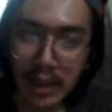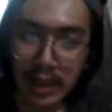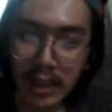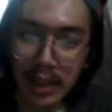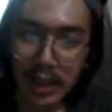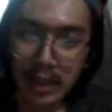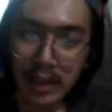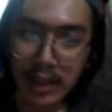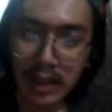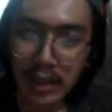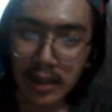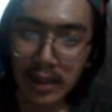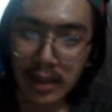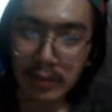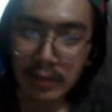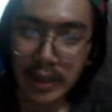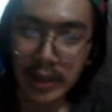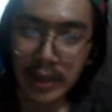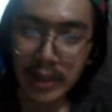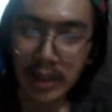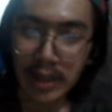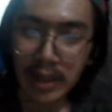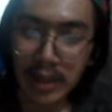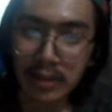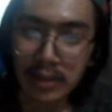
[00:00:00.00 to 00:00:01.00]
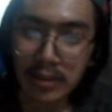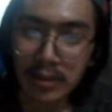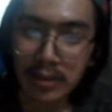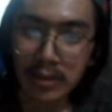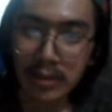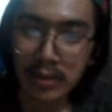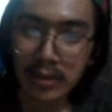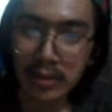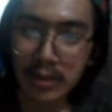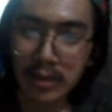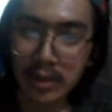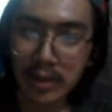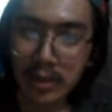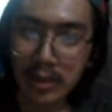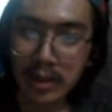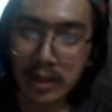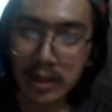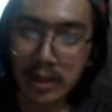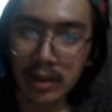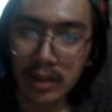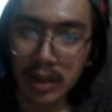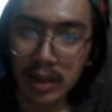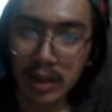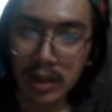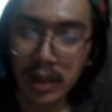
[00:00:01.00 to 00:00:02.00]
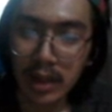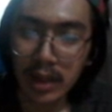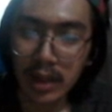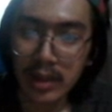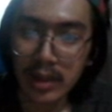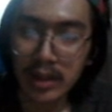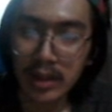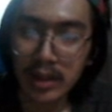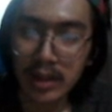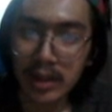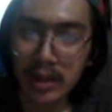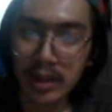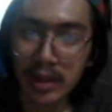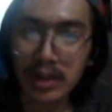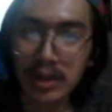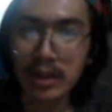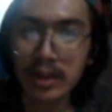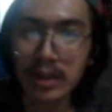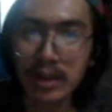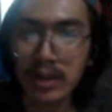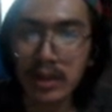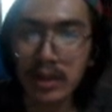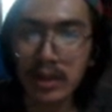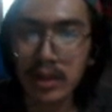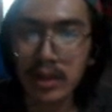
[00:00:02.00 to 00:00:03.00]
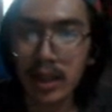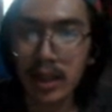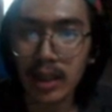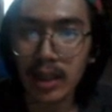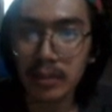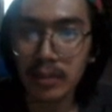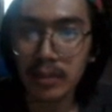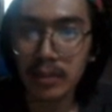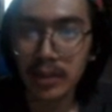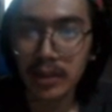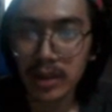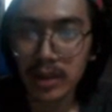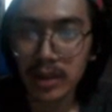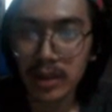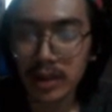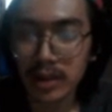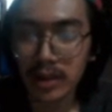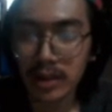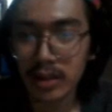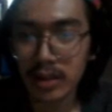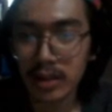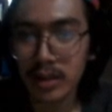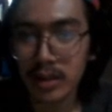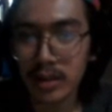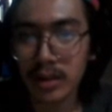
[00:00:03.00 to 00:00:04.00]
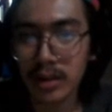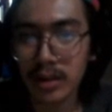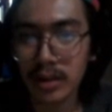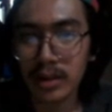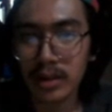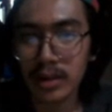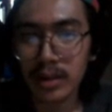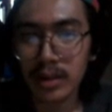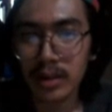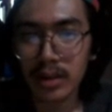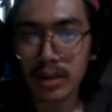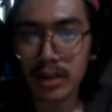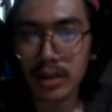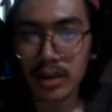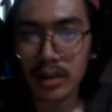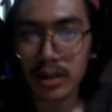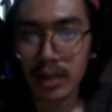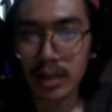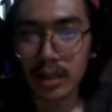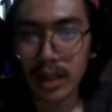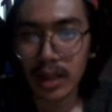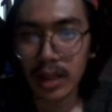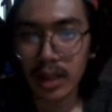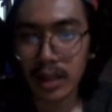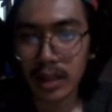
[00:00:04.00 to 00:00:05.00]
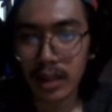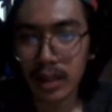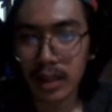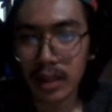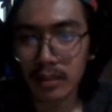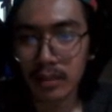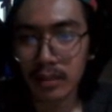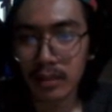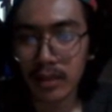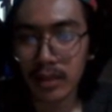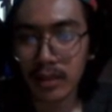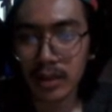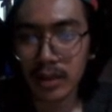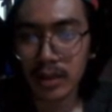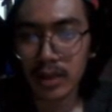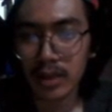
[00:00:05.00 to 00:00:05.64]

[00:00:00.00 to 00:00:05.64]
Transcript: and then we now start outputting. So on